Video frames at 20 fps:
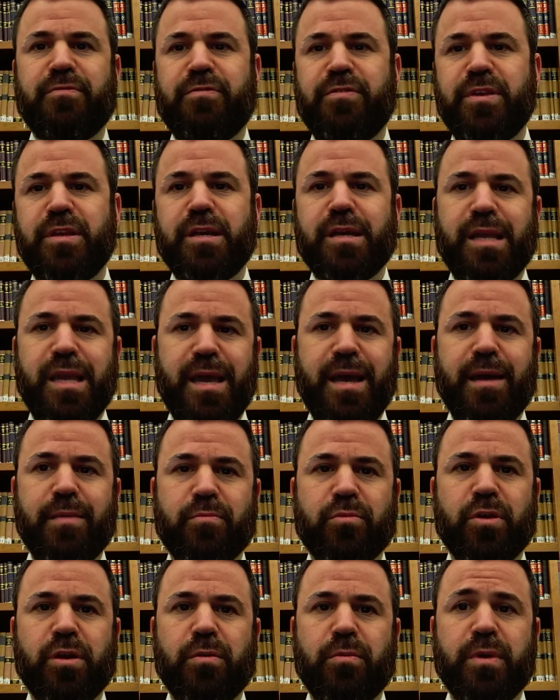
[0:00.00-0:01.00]
via
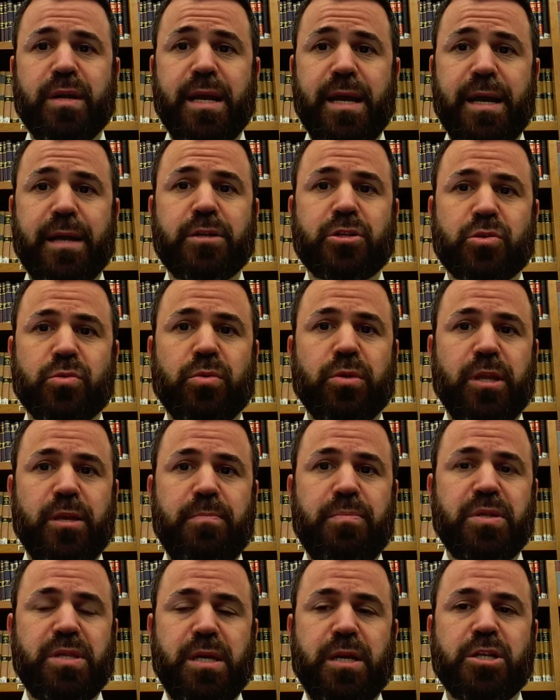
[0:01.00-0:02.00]
camera would actually
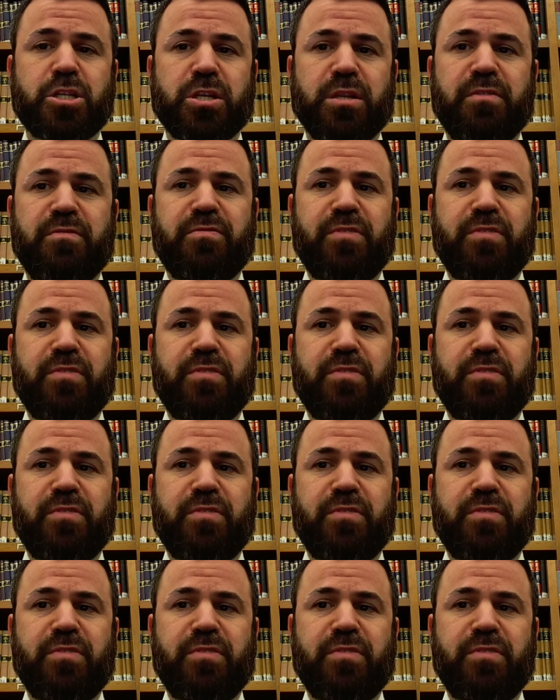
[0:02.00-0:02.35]
potentially